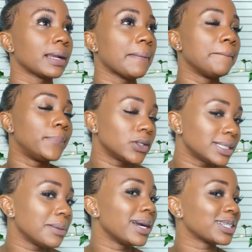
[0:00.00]
But
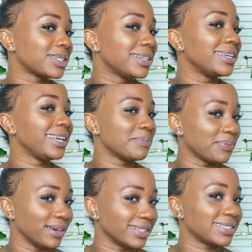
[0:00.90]
I'm actually
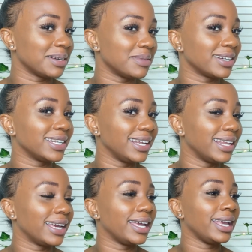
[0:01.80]
impressed. I'm not gonna
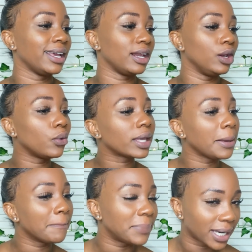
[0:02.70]
lie.
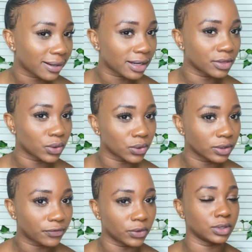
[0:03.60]
Looking back on the old
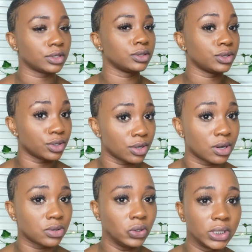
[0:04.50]
photo to
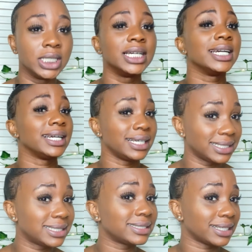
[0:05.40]
now, it
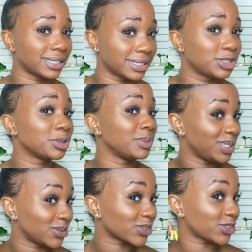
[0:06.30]
is a
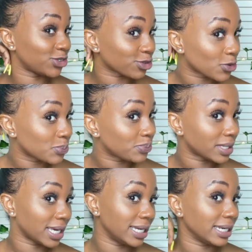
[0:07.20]
tremendous jump,
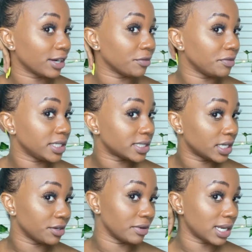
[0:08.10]
and I
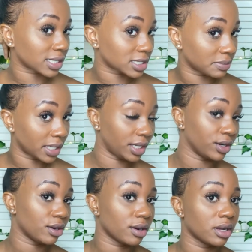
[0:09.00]
recently relaxed my
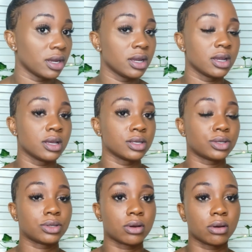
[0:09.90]
hair.
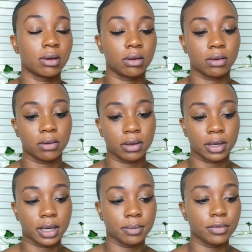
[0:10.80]
So
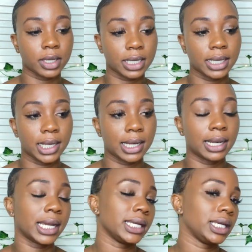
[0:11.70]
I'm really
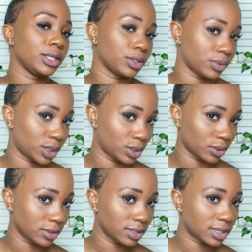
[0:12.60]
liking the
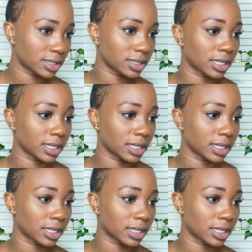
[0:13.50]
results.